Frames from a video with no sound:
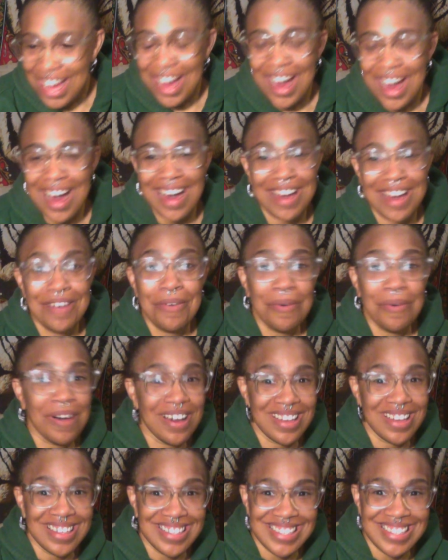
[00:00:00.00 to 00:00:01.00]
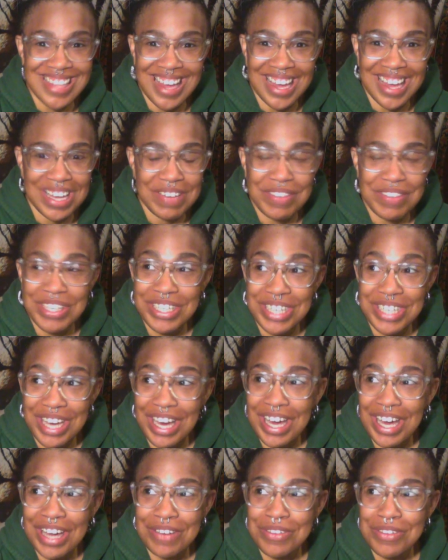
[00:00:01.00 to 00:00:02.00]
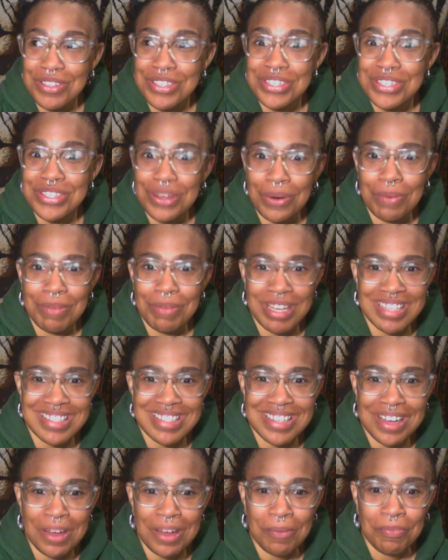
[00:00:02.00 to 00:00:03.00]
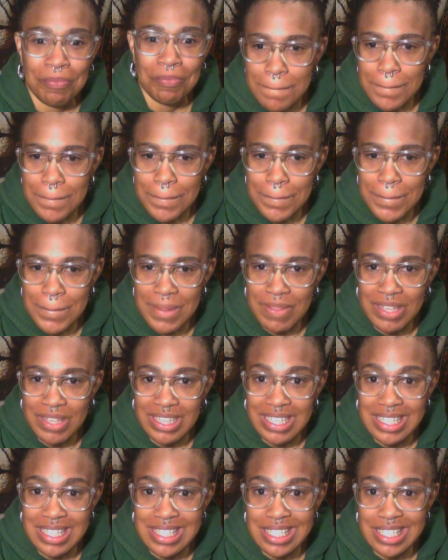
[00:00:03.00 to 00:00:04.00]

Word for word: I was. I mean, I was so messed up. I think that's